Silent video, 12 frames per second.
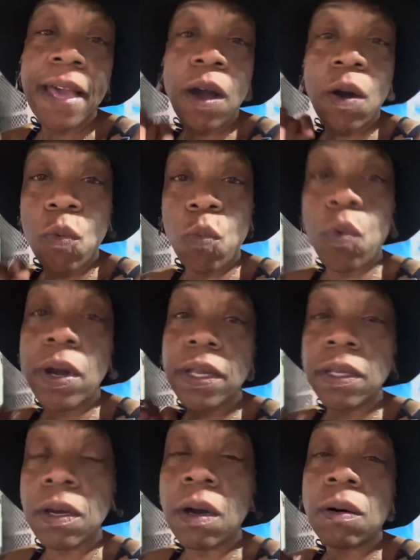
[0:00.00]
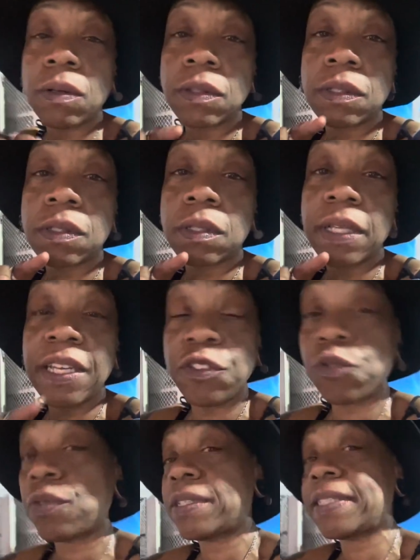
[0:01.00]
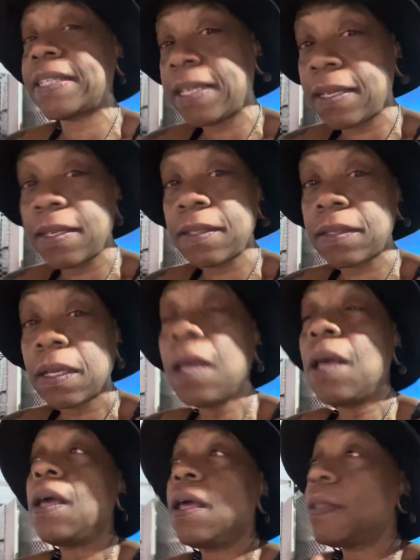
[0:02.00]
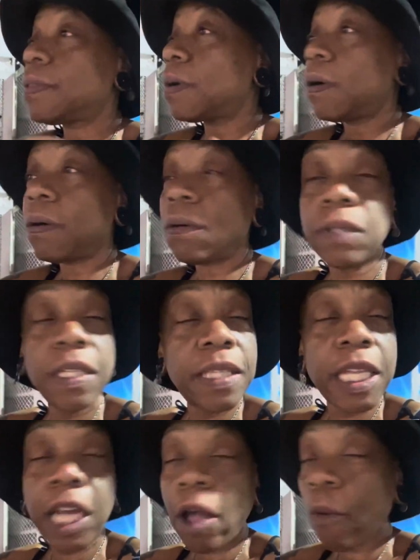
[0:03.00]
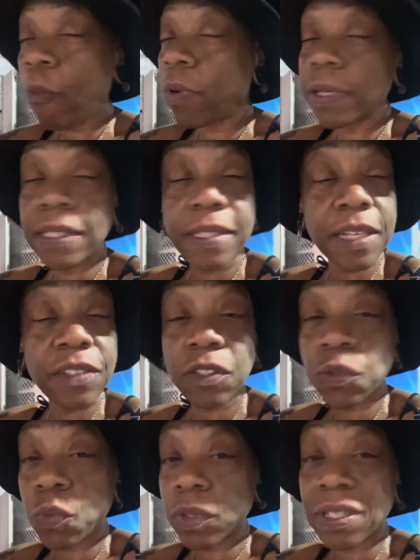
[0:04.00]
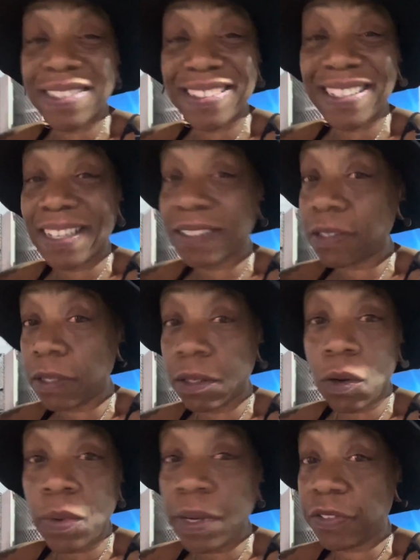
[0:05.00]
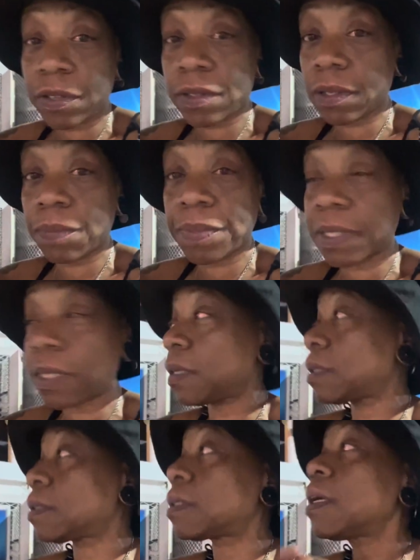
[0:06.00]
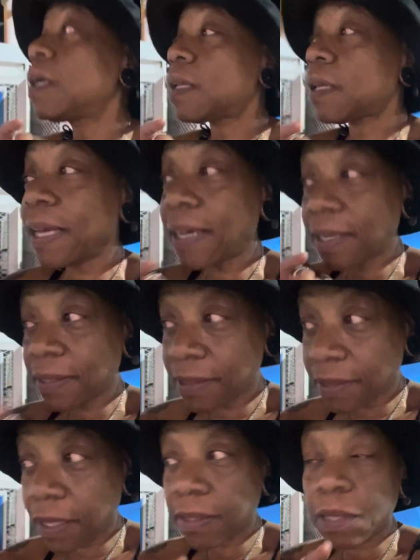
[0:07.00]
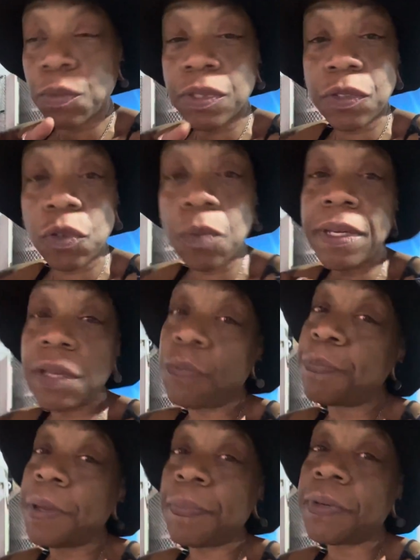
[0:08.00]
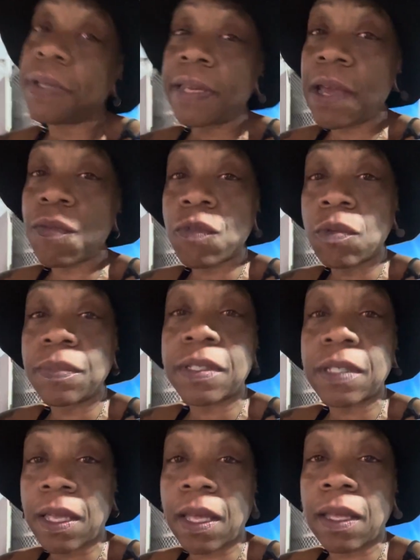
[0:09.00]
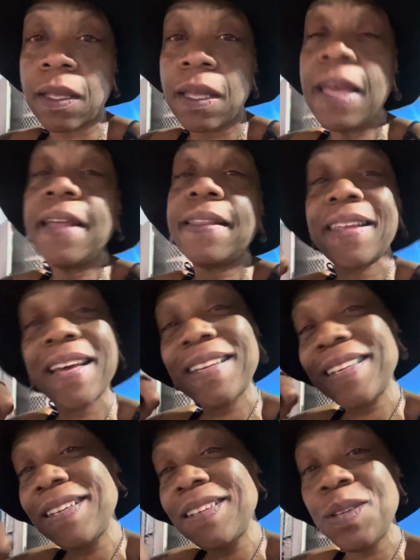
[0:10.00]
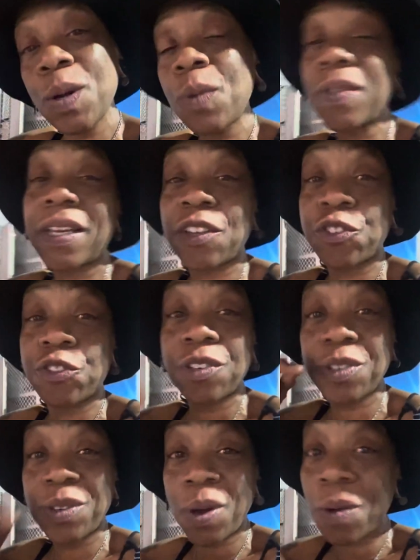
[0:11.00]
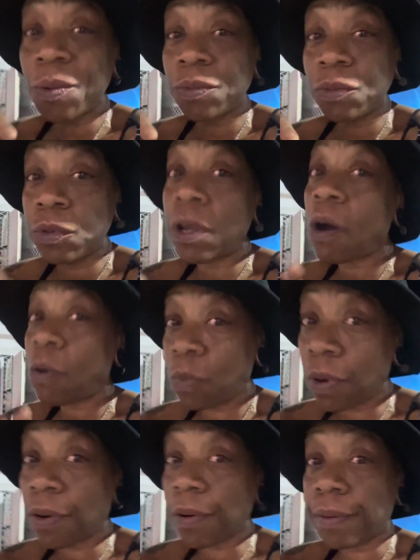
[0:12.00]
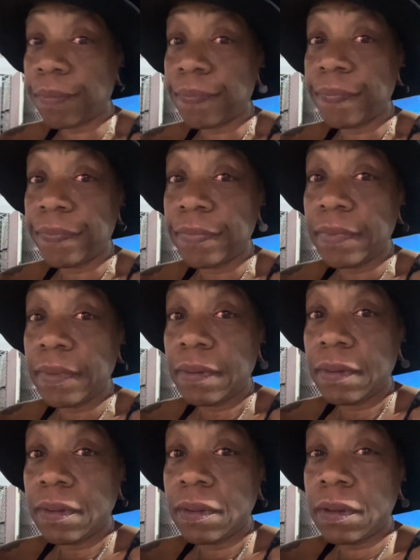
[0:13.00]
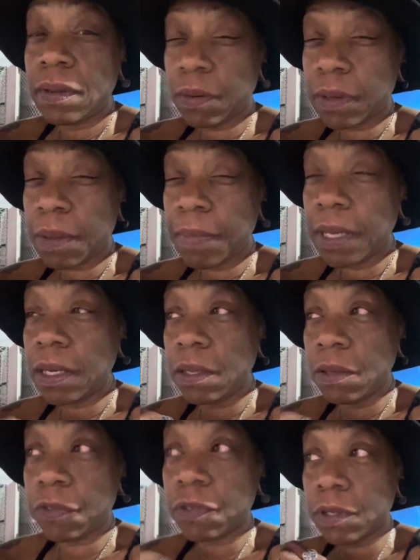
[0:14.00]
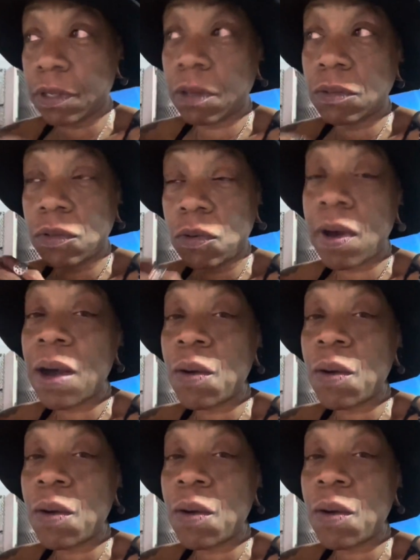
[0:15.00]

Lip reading: out what y'all's interest is. The only thing I want is, I just want us to get to know each other. Because, like I said, there was too many people in that room today that I didn't know, that I should have known who y'all were. You know what I mean? You should have known who I